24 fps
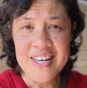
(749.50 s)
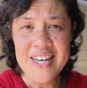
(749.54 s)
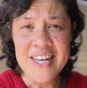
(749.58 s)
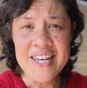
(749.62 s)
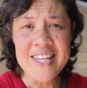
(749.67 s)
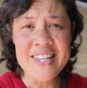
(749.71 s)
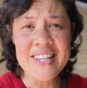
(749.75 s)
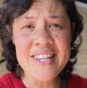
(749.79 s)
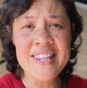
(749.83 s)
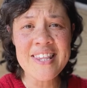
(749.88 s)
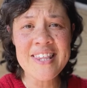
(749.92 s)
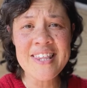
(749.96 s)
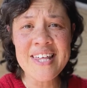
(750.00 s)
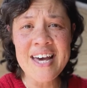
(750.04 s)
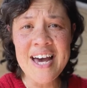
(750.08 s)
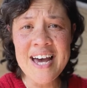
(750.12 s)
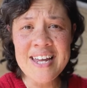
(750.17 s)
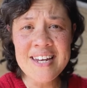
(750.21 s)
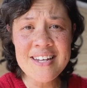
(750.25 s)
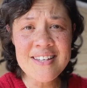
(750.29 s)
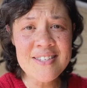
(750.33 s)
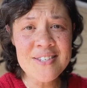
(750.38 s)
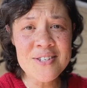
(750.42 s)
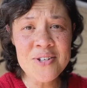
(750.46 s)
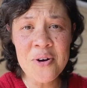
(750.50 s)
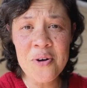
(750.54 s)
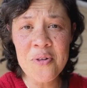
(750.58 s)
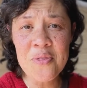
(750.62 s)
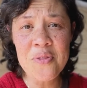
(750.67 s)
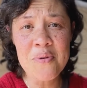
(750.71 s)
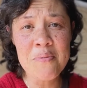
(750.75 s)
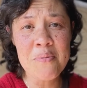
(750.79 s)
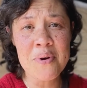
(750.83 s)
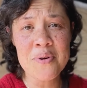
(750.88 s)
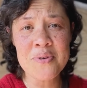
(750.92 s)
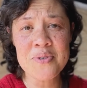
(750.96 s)
That is not the
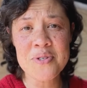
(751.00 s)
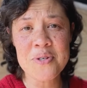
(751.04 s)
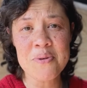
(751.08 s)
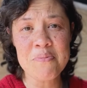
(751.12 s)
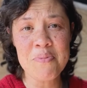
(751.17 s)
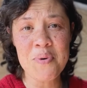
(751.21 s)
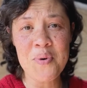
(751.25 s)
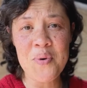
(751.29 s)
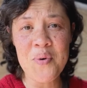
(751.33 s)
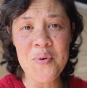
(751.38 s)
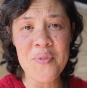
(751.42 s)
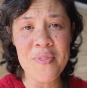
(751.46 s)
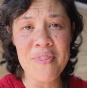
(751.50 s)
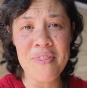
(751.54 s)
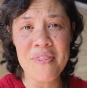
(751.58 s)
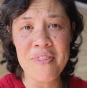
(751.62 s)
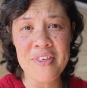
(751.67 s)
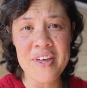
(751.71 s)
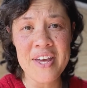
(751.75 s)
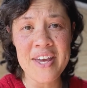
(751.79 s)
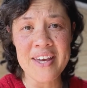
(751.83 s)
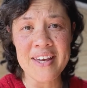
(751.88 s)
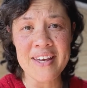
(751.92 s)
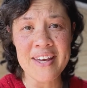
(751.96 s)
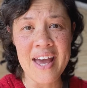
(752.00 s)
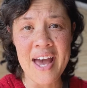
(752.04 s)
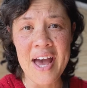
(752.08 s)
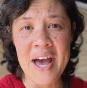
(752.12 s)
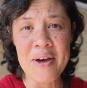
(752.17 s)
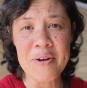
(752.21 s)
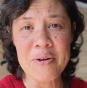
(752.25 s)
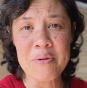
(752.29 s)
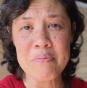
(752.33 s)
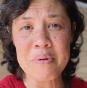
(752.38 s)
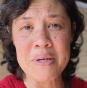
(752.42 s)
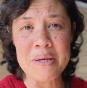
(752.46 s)
most important thing, how
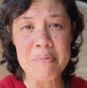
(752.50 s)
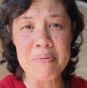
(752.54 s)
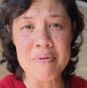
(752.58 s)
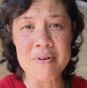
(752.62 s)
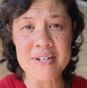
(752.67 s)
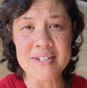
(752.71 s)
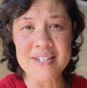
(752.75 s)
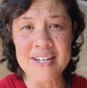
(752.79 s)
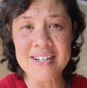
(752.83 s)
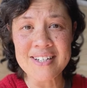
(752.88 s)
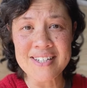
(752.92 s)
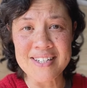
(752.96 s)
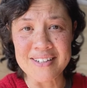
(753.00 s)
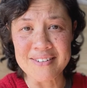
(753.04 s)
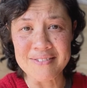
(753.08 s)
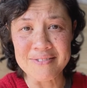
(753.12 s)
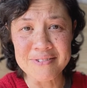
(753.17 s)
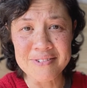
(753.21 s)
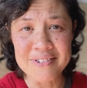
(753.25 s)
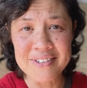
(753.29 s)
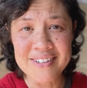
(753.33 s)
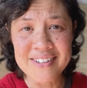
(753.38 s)
to be productive.